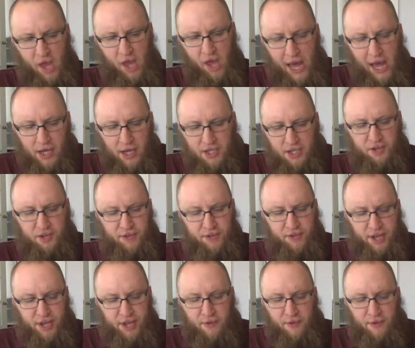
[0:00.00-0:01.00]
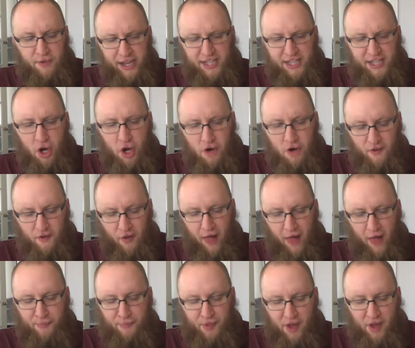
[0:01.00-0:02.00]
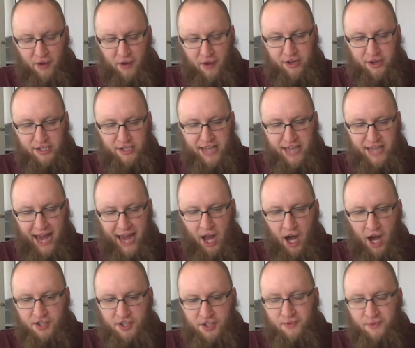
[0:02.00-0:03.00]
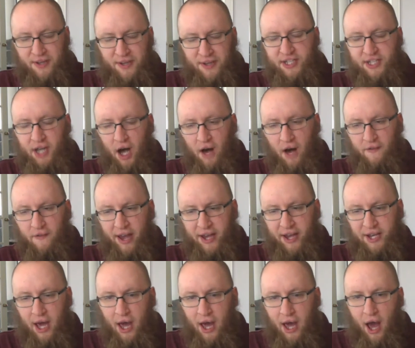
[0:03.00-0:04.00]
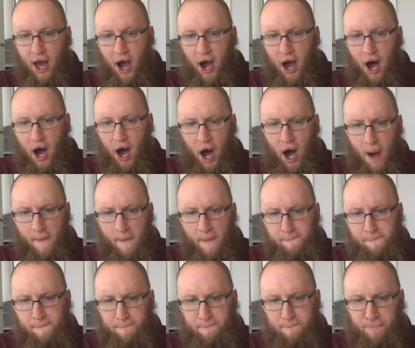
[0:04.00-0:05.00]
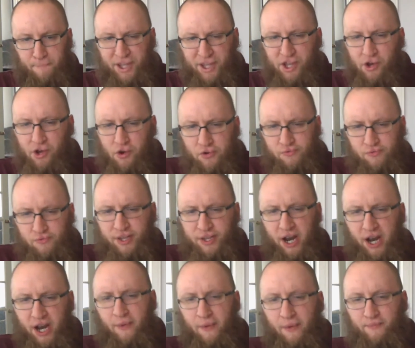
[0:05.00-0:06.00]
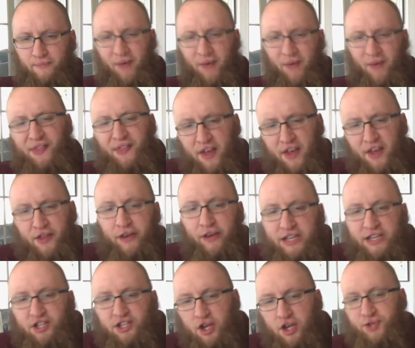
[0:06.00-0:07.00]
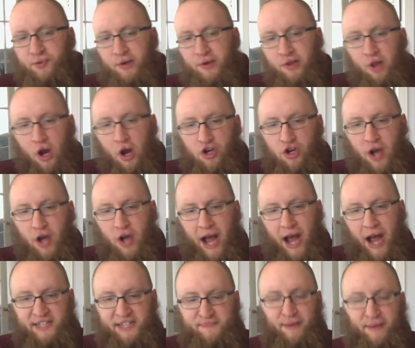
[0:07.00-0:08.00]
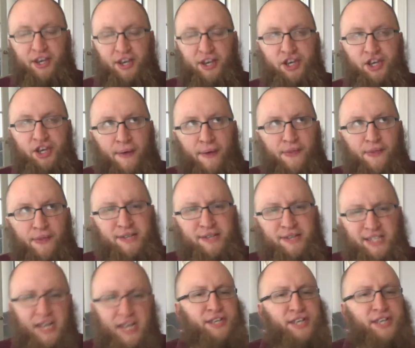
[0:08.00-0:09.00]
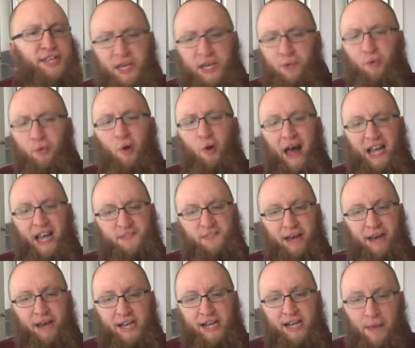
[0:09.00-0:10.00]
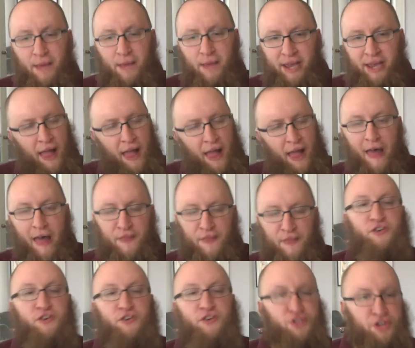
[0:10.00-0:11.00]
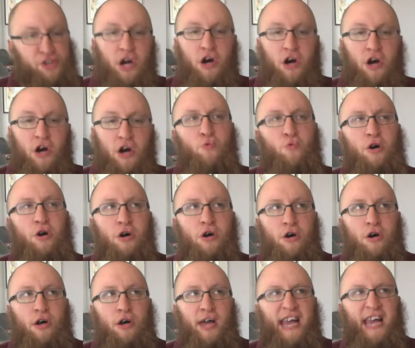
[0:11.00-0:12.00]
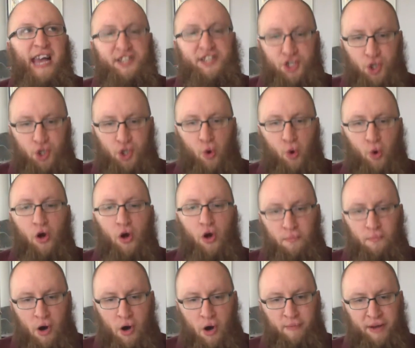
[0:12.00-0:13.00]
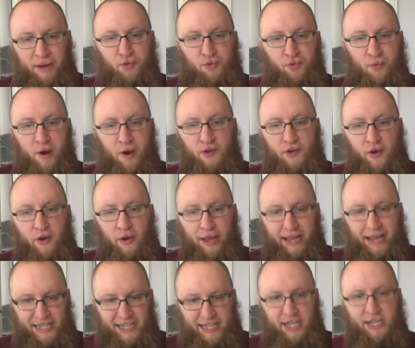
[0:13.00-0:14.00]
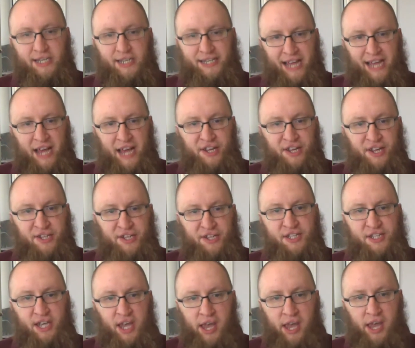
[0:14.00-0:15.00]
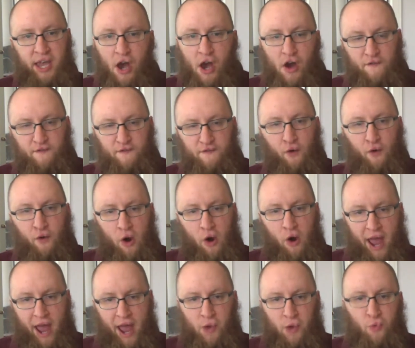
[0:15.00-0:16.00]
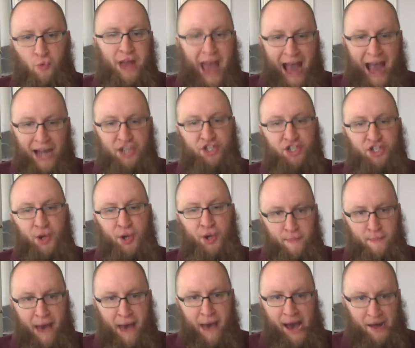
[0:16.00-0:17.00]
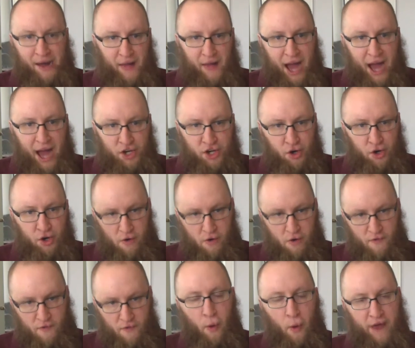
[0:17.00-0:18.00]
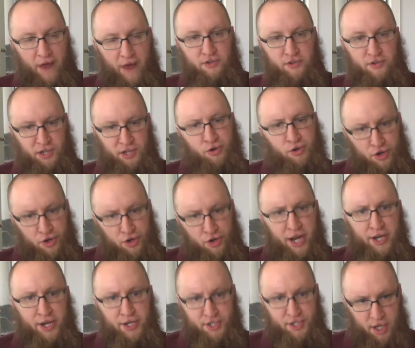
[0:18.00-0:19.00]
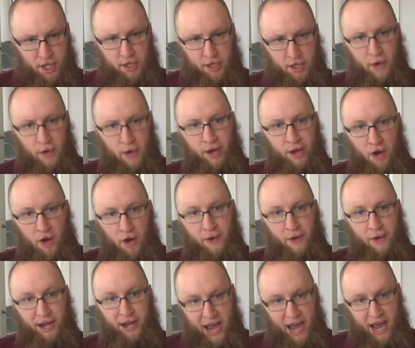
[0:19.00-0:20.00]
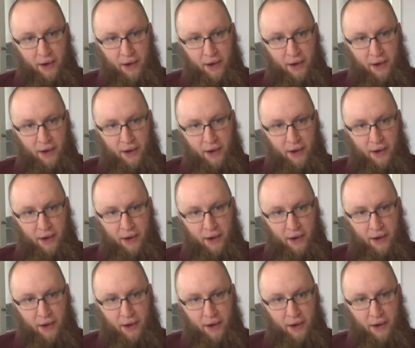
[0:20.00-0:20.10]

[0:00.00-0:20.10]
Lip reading: So, there is an overlap there. There is that consequence of it. But I think there is also a larger aspect to it, though it's a continual aspect. I mean, there's no historical moment where there isn't a tendency for a reactionary backlash over whatever social change is going on right now.